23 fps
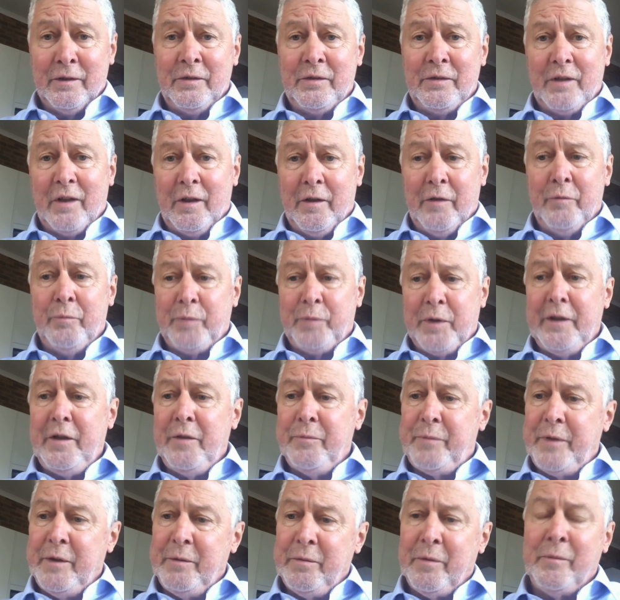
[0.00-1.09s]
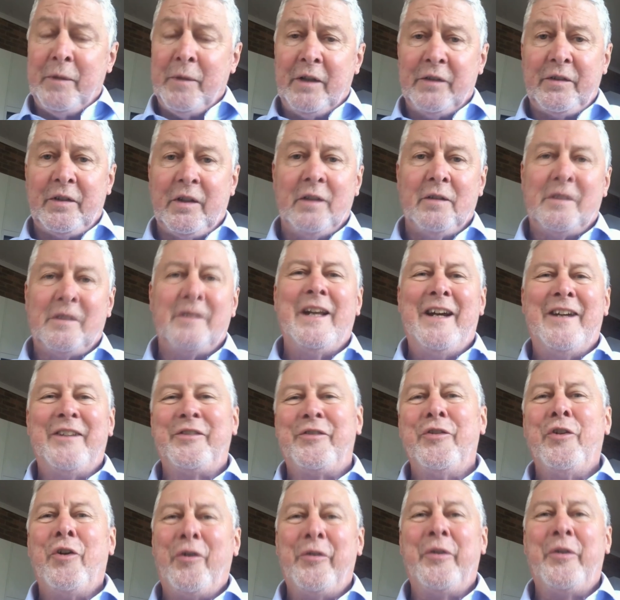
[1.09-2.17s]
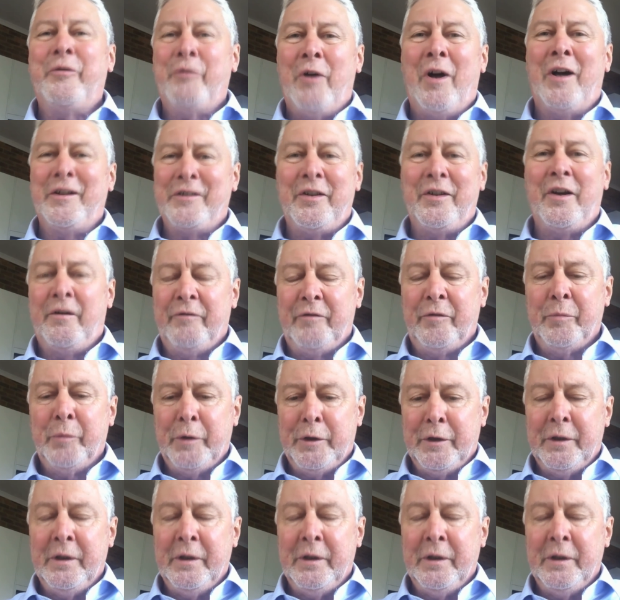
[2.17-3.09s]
So plenty of people might say, look, now is not the right time for me.